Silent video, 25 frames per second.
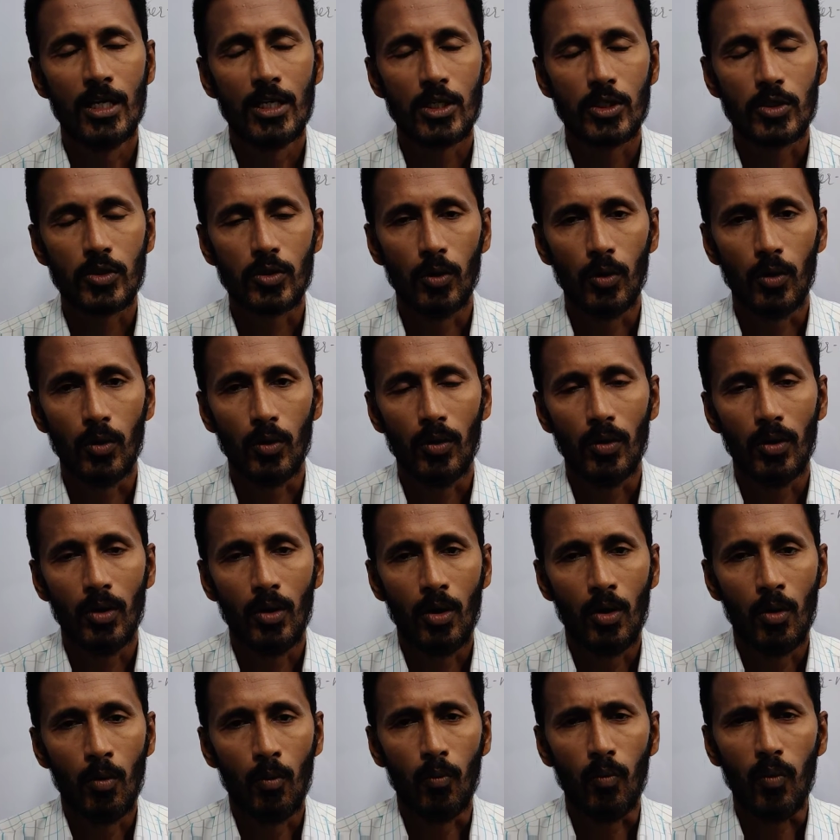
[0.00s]

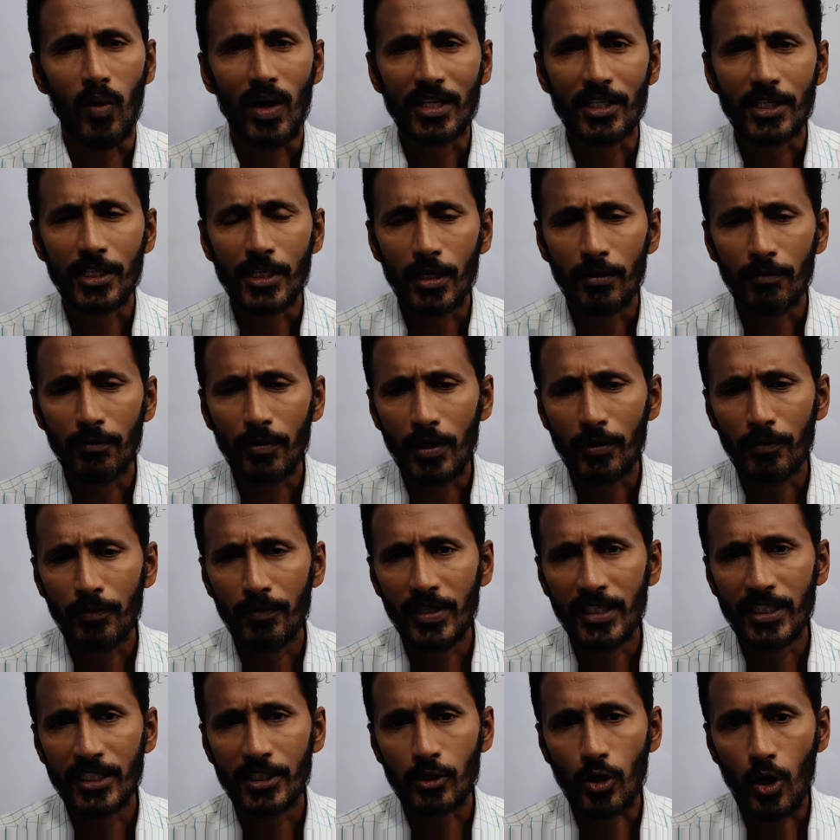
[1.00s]
So whatever
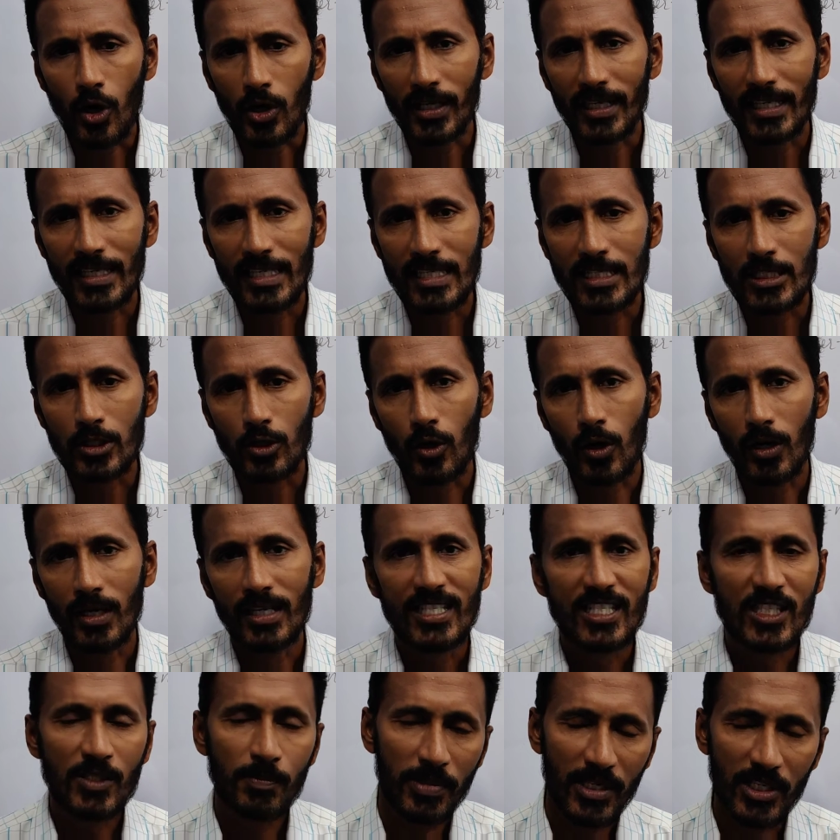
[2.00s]
we talk is
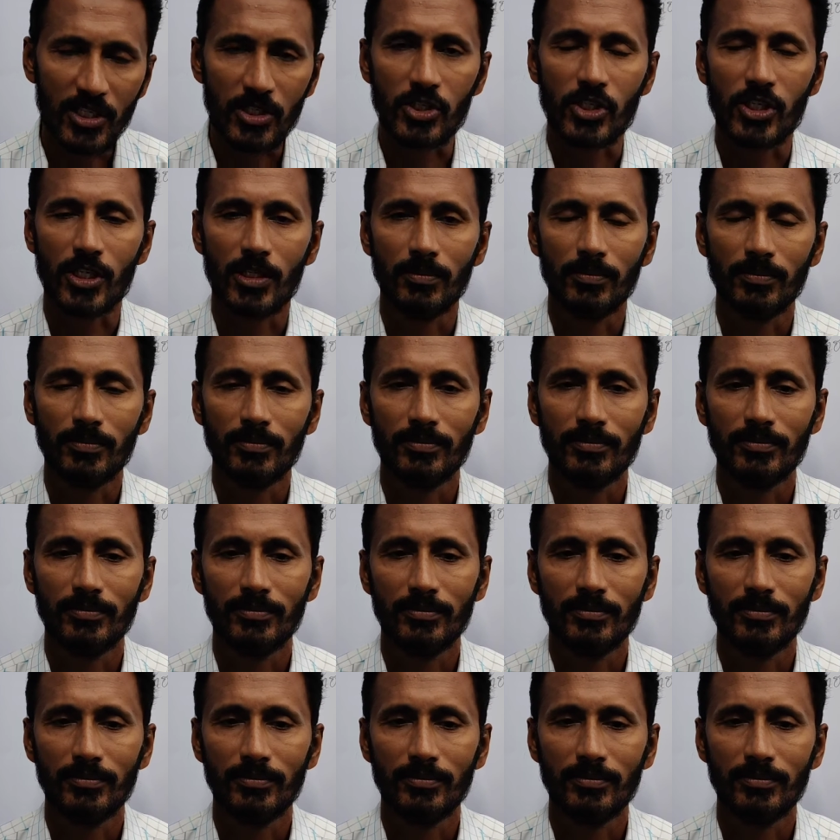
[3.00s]
called speech.